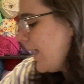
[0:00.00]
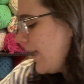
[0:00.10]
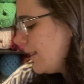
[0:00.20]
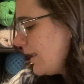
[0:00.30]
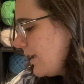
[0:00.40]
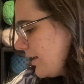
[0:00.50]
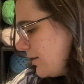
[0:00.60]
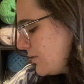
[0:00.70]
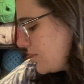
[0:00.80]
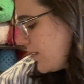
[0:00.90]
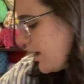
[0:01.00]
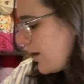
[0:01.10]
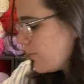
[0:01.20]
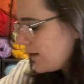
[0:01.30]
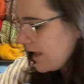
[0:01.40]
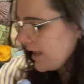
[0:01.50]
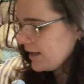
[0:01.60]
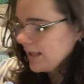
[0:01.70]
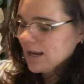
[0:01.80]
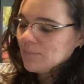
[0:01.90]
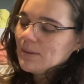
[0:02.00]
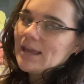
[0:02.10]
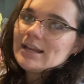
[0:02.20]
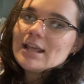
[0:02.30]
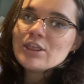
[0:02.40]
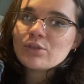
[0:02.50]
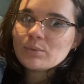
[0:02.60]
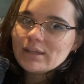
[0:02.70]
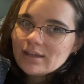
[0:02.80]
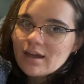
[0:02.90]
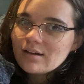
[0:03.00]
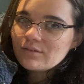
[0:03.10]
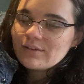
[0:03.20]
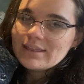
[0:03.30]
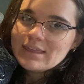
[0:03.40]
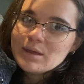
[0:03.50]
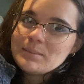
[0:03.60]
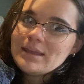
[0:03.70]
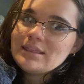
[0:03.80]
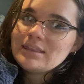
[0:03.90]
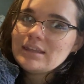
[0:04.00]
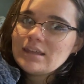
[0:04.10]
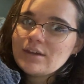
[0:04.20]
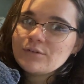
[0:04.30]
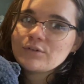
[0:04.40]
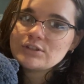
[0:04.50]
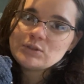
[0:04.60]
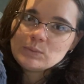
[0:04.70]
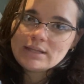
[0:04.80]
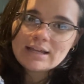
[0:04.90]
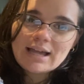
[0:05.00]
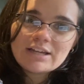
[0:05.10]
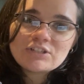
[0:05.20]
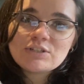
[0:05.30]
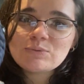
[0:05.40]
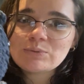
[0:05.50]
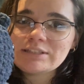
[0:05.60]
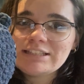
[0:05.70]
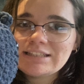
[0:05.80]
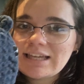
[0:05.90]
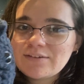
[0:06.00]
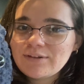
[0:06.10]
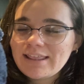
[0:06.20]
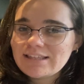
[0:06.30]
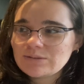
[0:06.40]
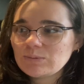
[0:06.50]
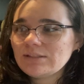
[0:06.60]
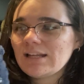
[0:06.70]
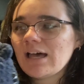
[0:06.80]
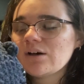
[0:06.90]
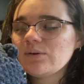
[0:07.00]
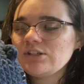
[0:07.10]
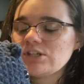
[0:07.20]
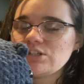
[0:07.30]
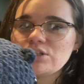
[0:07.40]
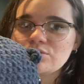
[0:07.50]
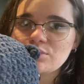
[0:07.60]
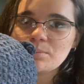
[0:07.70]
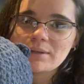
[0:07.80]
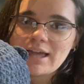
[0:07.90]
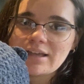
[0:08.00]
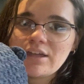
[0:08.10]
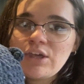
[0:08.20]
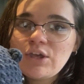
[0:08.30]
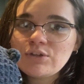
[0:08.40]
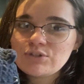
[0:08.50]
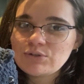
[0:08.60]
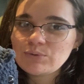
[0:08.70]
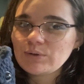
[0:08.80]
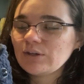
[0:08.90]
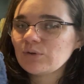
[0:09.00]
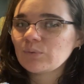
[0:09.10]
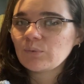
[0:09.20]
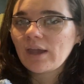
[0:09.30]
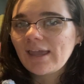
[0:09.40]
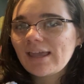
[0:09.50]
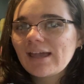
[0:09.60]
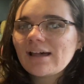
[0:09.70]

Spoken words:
And then, so yeah, I went ahead and I made 3 of them in the first week. I actually really love this one, how it changes from black to gray.